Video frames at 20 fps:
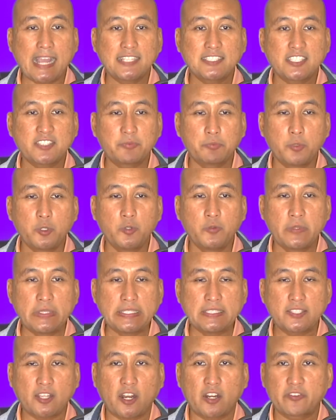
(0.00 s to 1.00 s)
kinds of
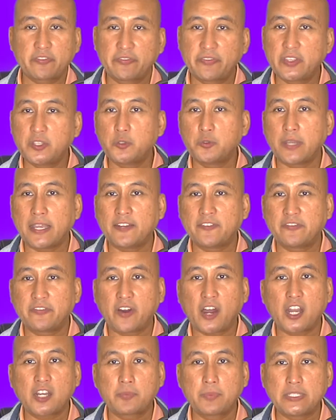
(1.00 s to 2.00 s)
movies are few and
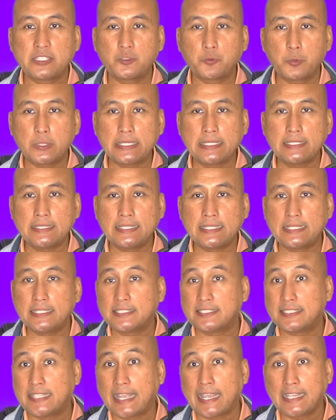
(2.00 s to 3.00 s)
far between
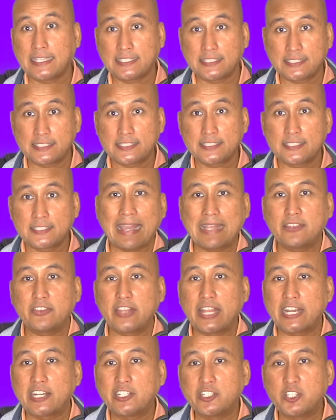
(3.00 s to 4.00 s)
these days,
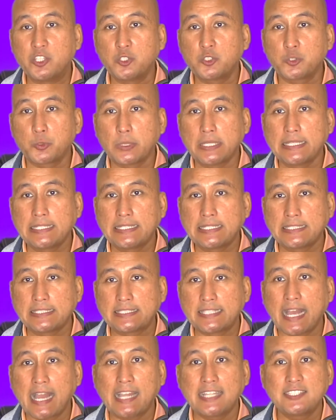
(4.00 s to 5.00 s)
and they're usually
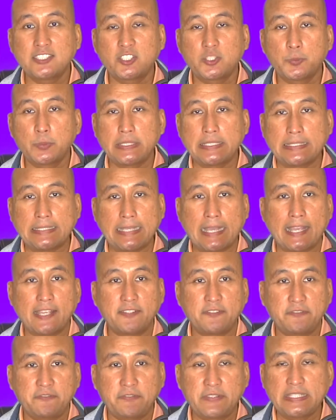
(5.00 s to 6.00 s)
designed to be
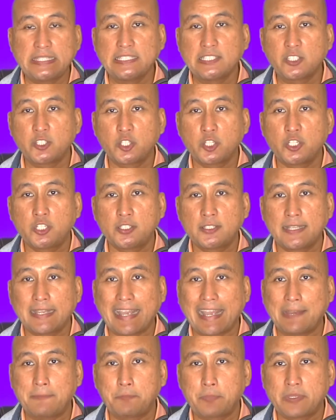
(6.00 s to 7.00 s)
a feel-good,
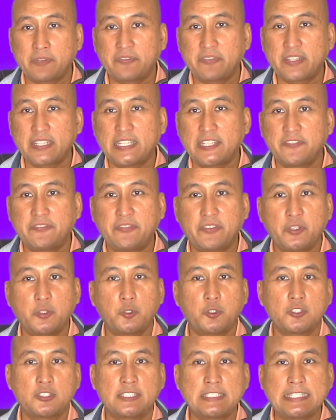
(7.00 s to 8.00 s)

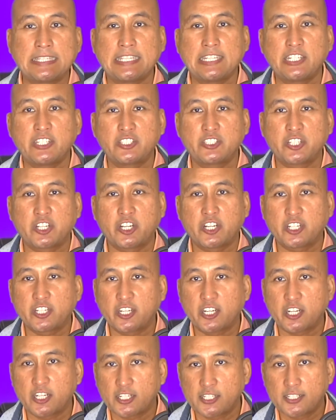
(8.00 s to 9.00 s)
epiphany-fueled
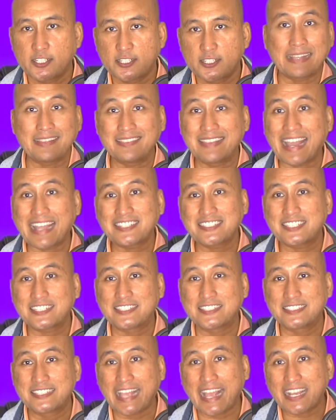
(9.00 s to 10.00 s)
tearjerker, and that's
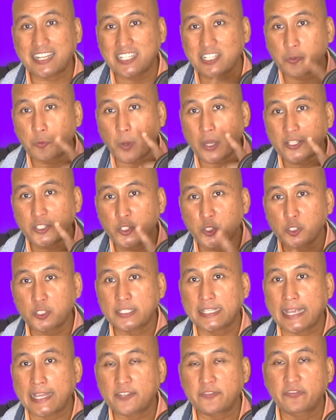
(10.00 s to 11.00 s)
exactly what you'll
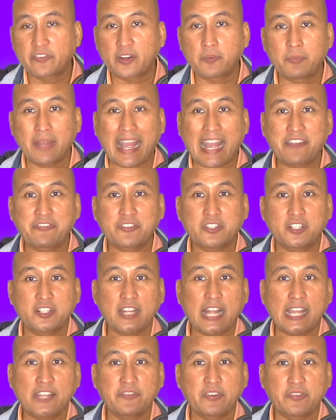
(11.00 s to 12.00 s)
get from
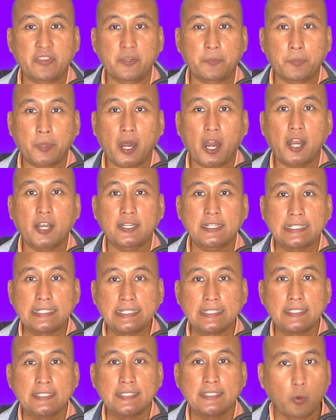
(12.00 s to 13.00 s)
Afterlife of the
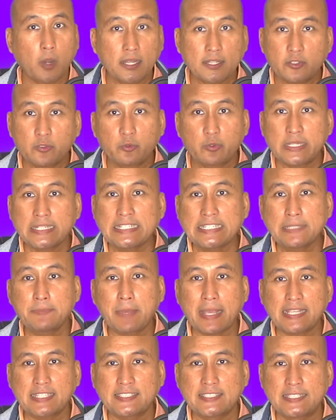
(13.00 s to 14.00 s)
Party. What really
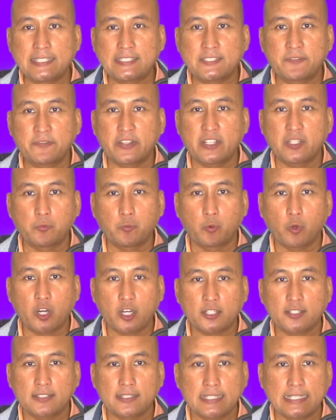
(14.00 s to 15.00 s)
makes this film
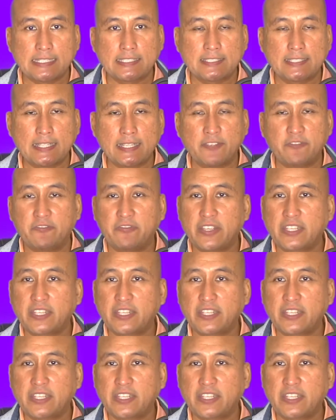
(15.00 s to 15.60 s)
work is the